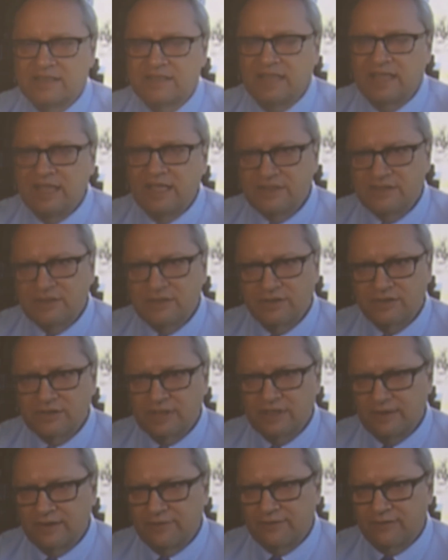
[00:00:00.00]
It stays
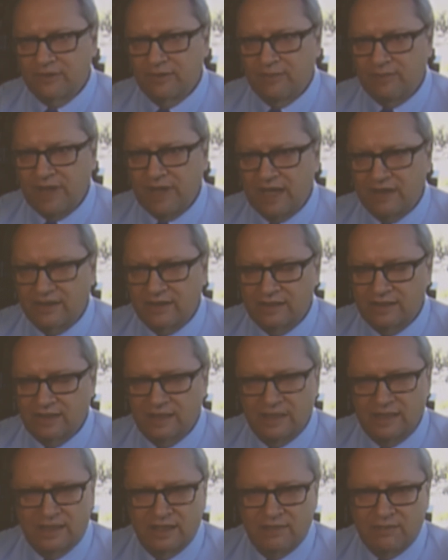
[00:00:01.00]
usually for about
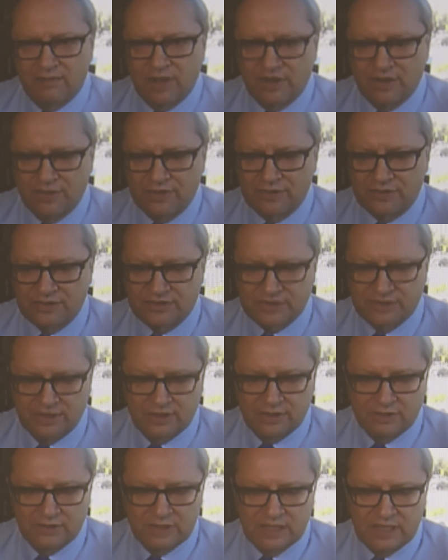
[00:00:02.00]
a month or
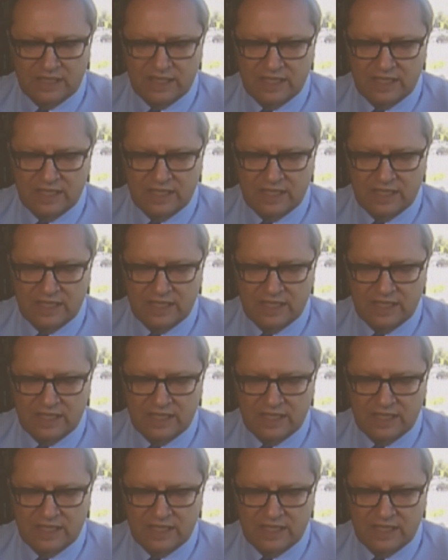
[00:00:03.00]
so.